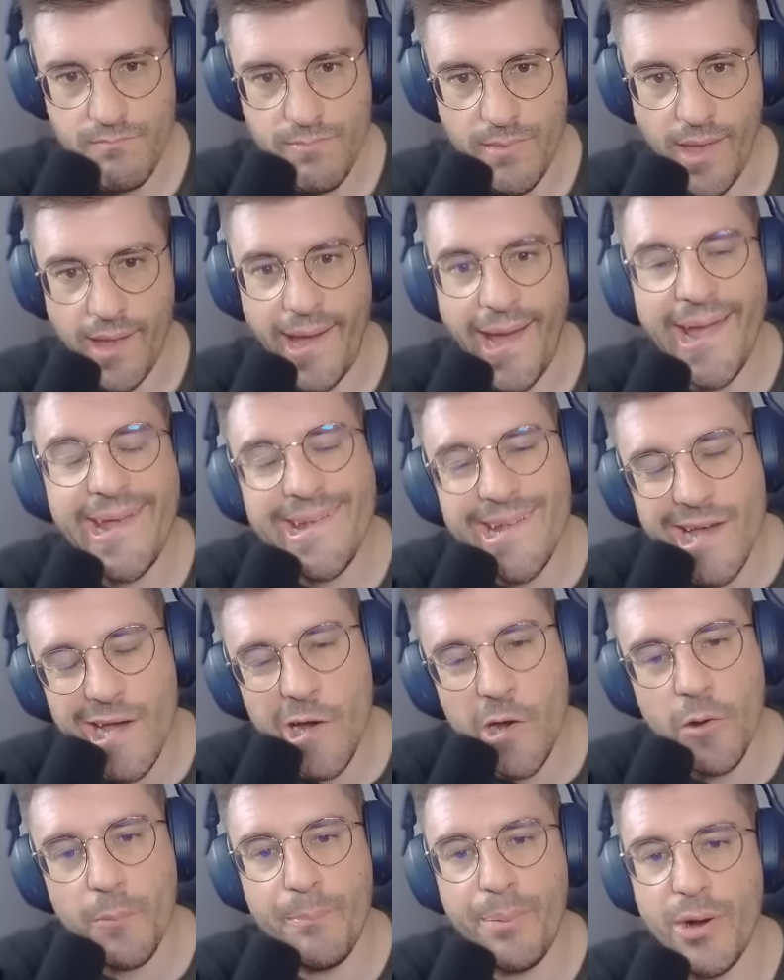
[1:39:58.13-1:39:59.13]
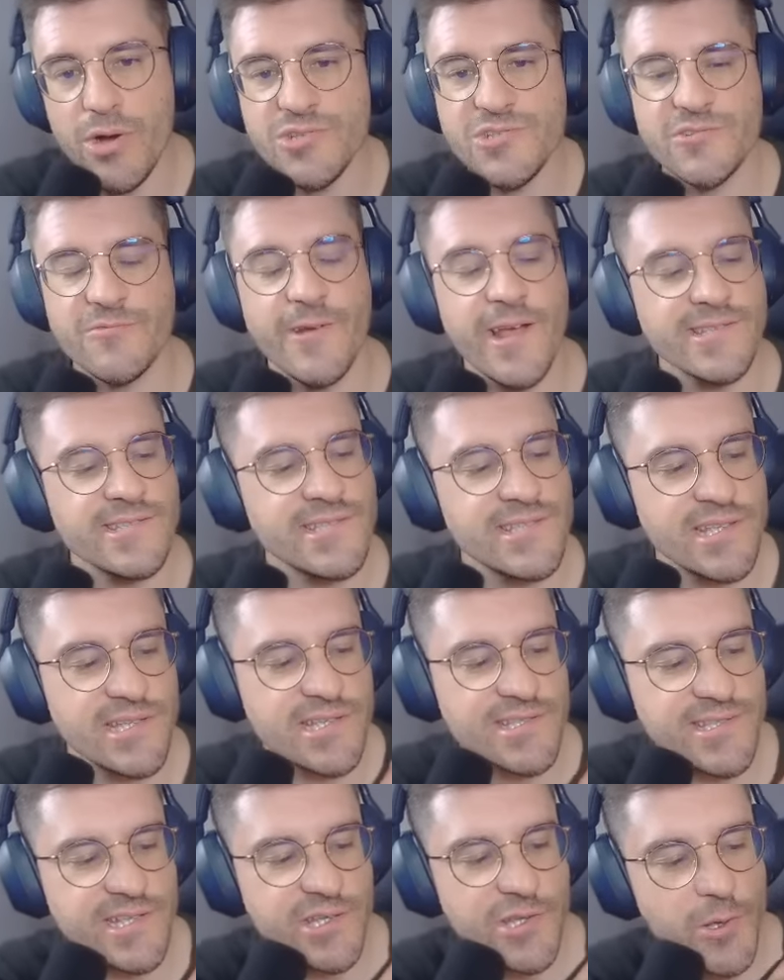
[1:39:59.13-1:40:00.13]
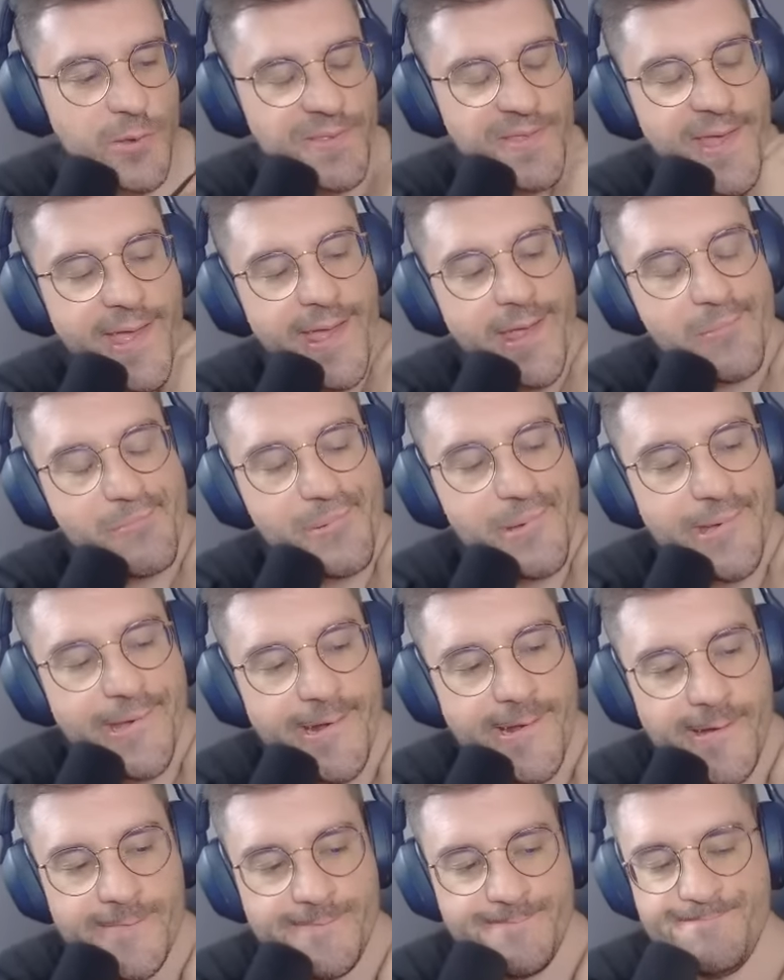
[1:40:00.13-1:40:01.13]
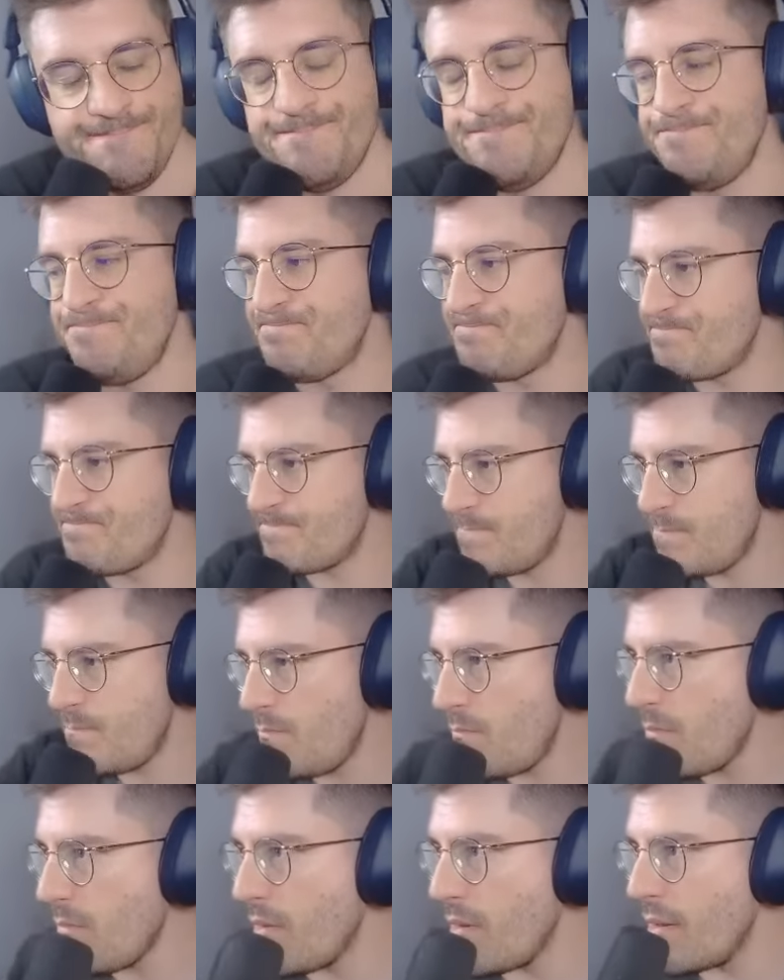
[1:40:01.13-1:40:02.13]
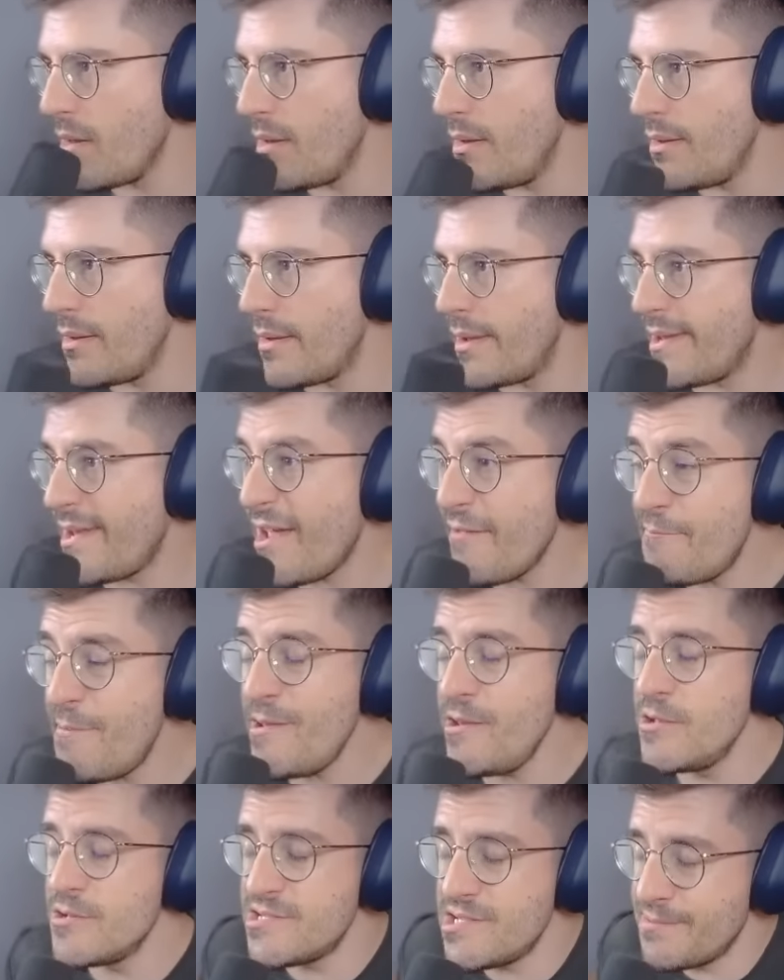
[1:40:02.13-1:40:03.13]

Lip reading: I know Postgres is the new thing, but and I've been using